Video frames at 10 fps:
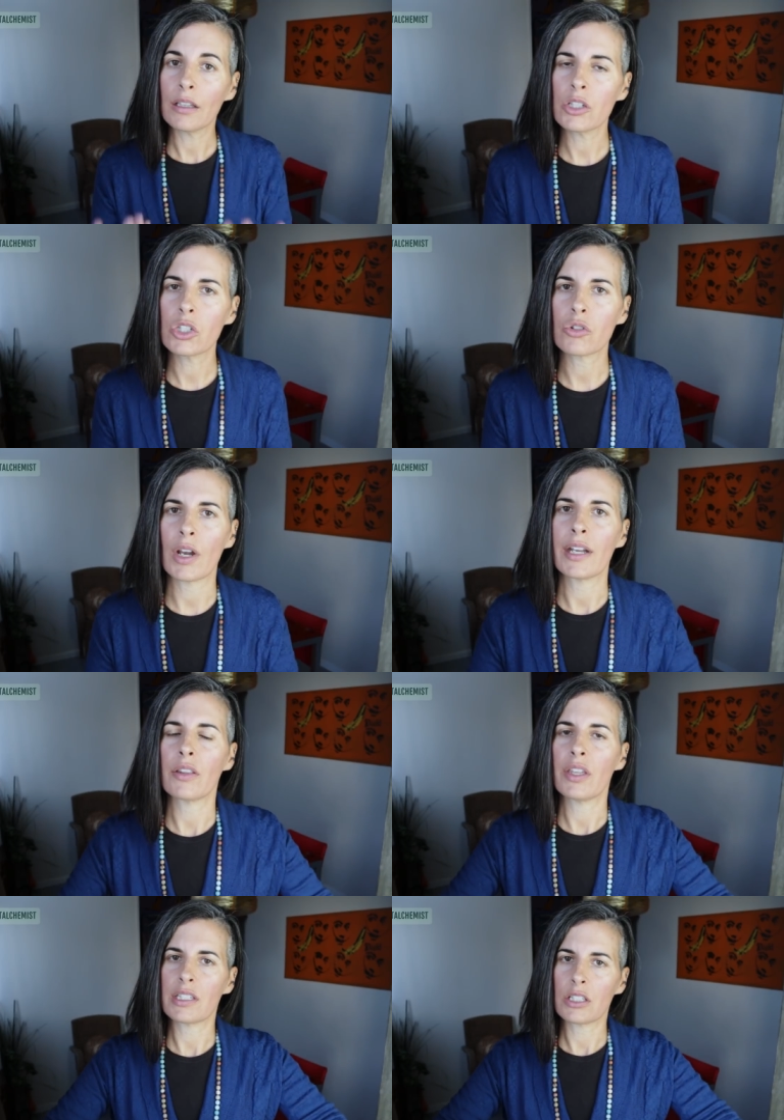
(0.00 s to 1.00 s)

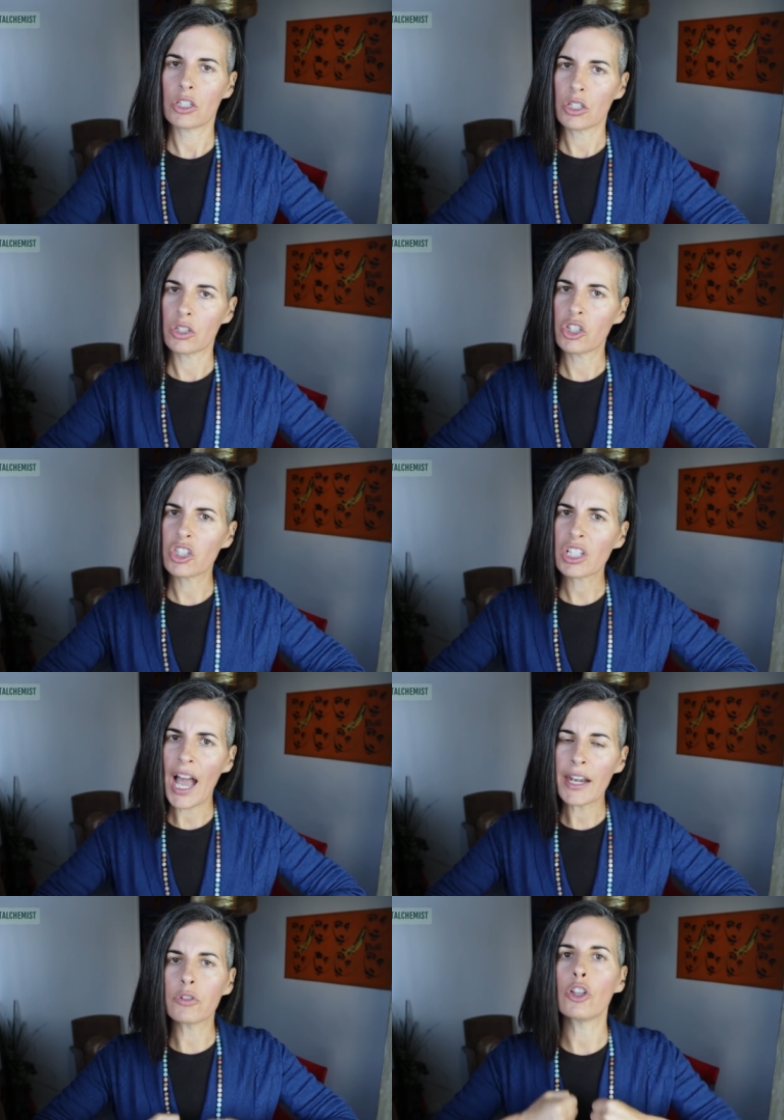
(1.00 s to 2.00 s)
illustrate this, to just
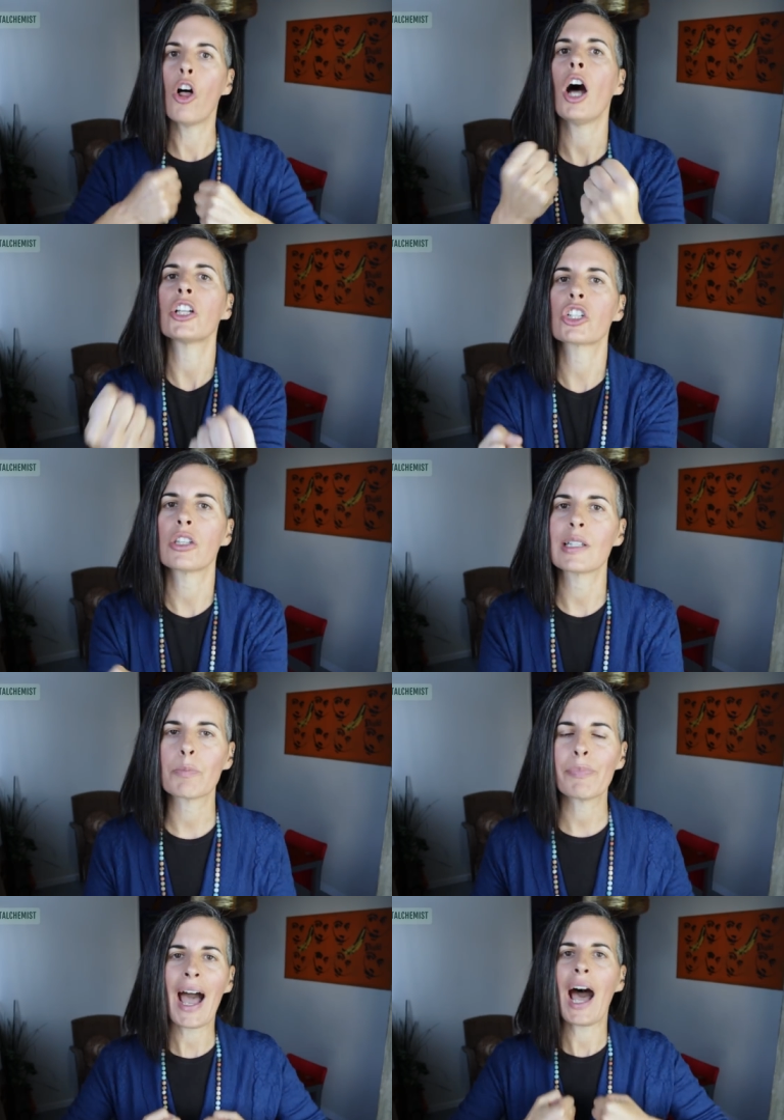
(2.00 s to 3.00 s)
kind of launch
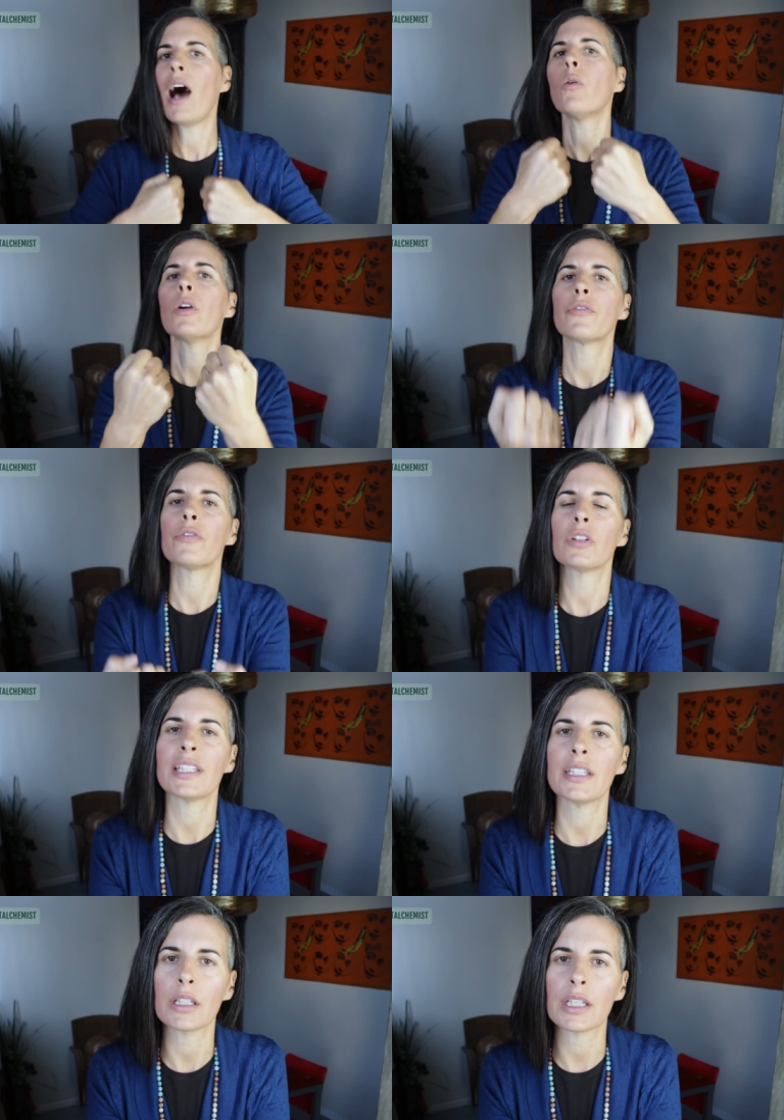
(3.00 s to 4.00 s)
this powerful
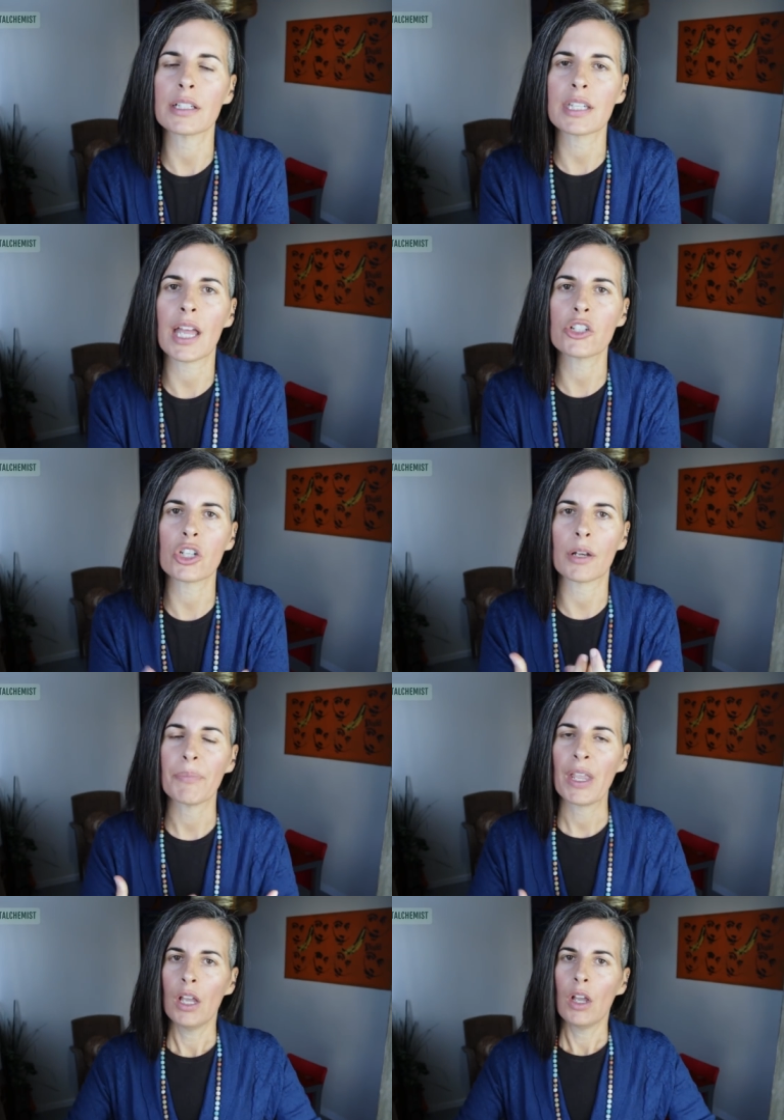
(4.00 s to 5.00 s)
healing
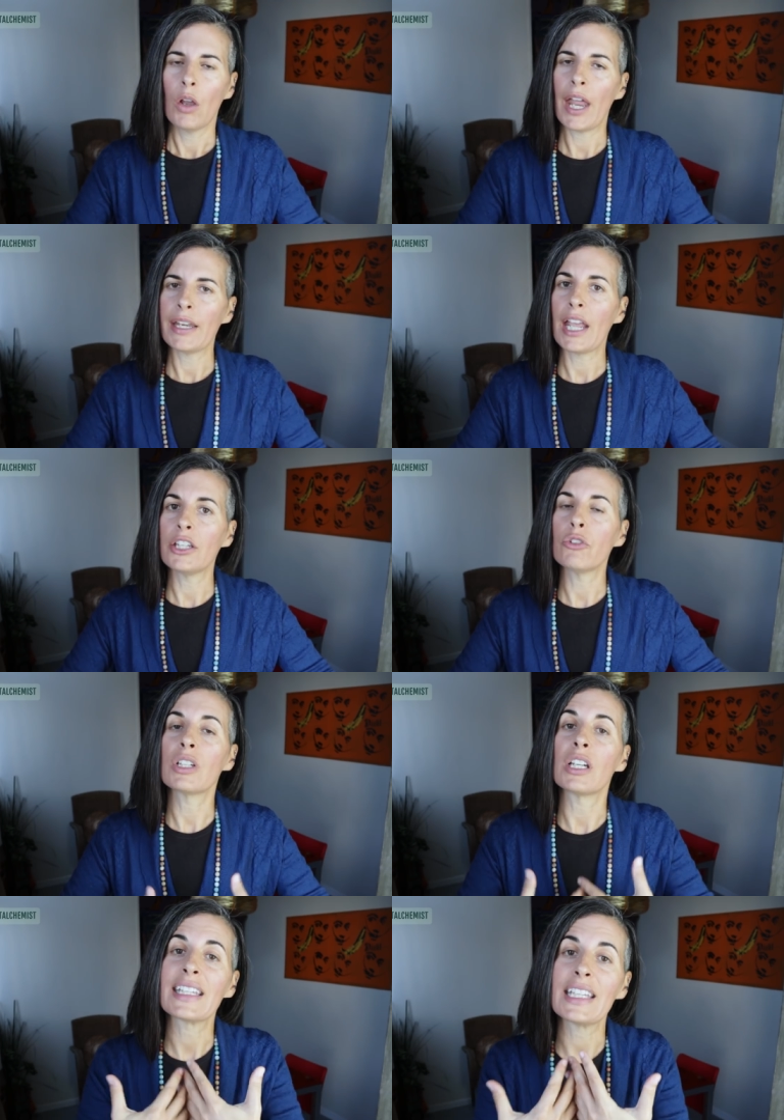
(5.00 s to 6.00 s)
intention and, and you're
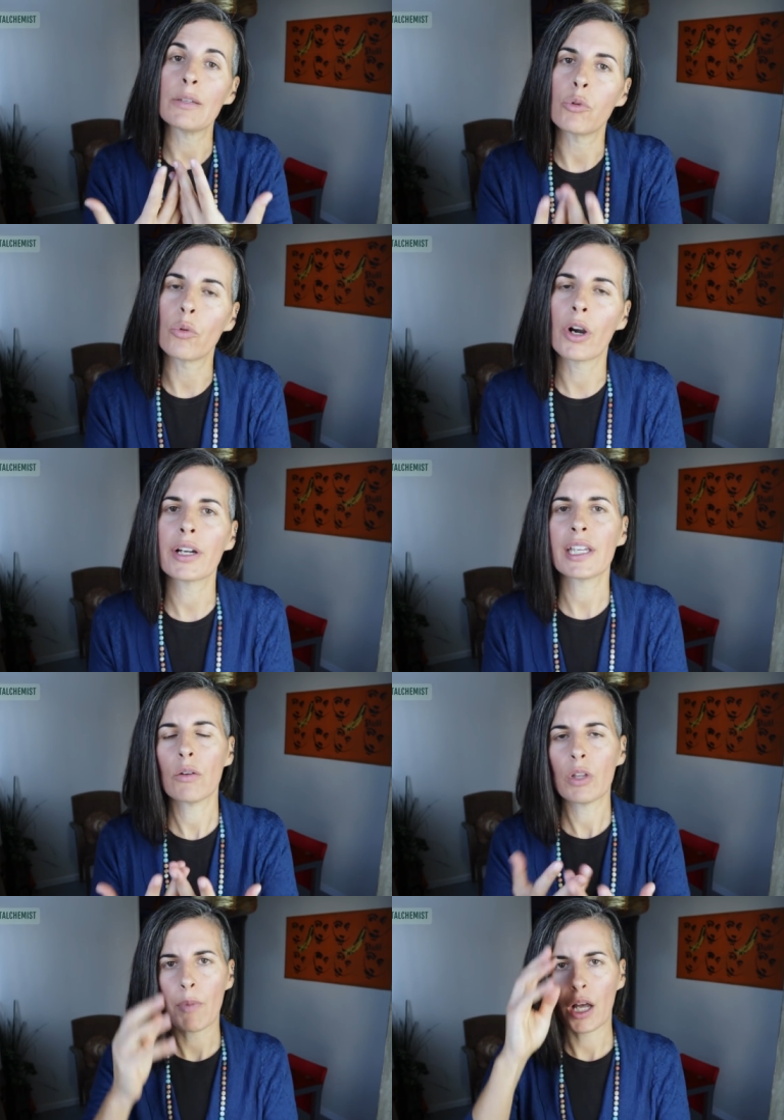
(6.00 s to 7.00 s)
going to keep
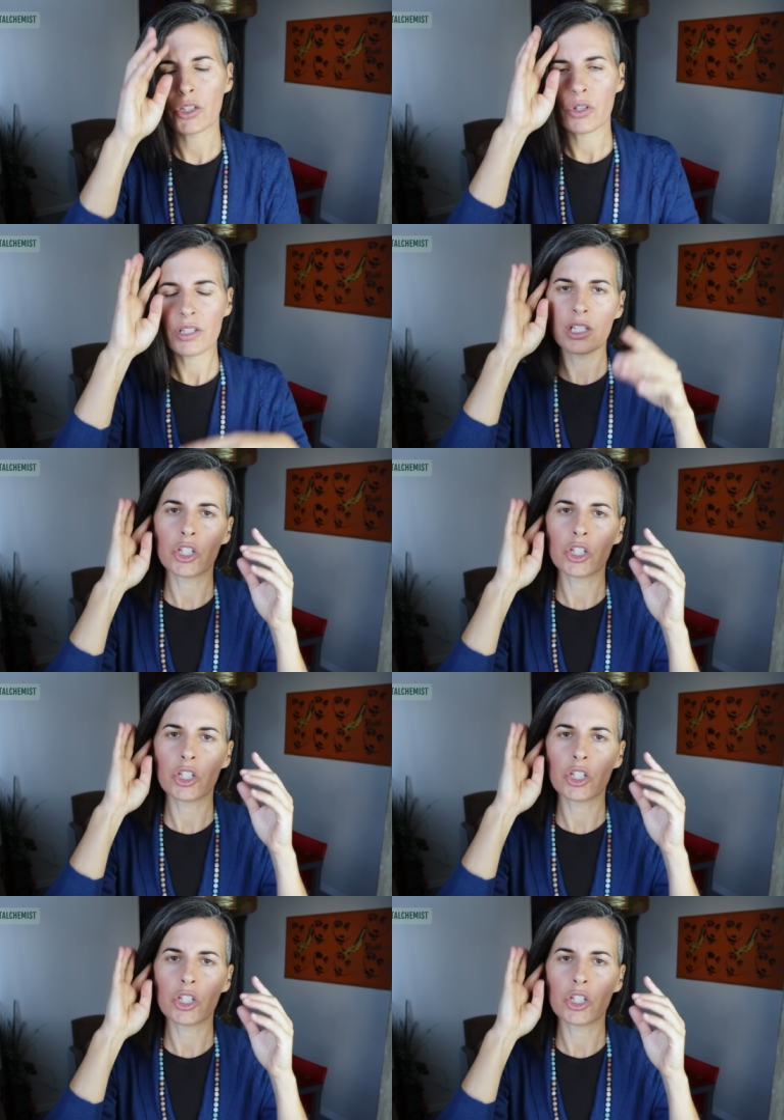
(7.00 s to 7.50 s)
working with mantras.